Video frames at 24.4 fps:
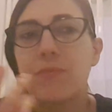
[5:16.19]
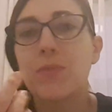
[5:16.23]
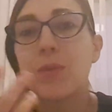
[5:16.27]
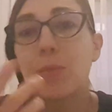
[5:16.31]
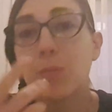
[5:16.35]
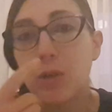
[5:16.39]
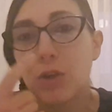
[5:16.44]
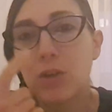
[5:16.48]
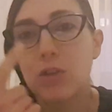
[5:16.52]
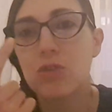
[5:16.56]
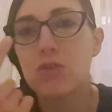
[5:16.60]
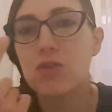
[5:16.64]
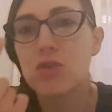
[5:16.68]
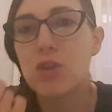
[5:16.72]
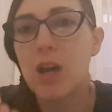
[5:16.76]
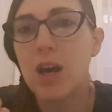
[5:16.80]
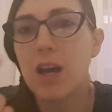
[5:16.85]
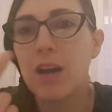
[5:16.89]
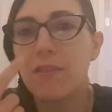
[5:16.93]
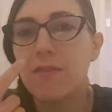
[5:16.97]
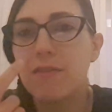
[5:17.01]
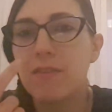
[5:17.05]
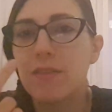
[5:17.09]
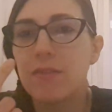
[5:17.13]
because you
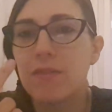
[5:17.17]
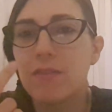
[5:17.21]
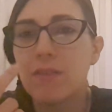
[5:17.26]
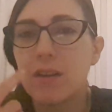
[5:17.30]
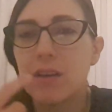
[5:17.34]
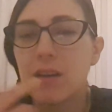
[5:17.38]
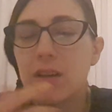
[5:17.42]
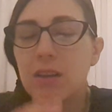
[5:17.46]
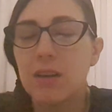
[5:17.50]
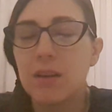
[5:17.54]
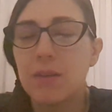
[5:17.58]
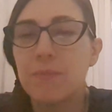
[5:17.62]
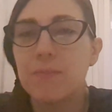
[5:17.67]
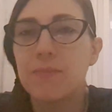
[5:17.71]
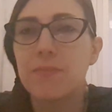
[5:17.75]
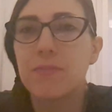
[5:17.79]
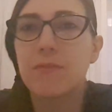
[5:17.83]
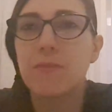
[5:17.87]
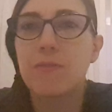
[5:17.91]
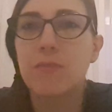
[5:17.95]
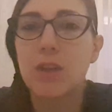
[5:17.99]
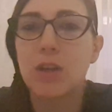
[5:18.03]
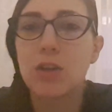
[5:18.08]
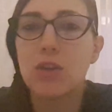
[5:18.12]
have
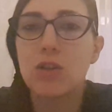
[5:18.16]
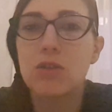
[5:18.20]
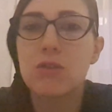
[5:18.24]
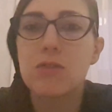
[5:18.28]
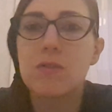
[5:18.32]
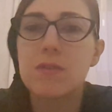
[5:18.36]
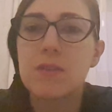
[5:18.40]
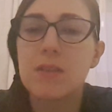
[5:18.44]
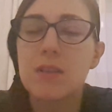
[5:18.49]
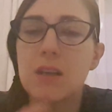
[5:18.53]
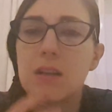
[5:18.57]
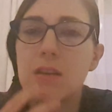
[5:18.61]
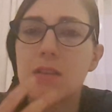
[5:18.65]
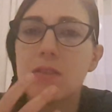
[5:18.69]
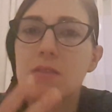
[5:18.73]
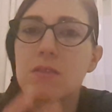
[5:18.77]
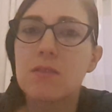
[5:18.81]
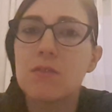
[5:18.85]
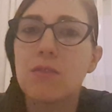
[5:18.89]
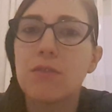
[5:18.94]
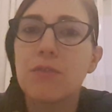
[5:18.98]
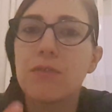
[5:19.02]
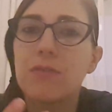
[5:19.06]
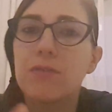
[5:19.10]
your
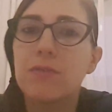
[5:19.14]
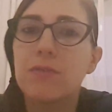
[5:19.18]
sense of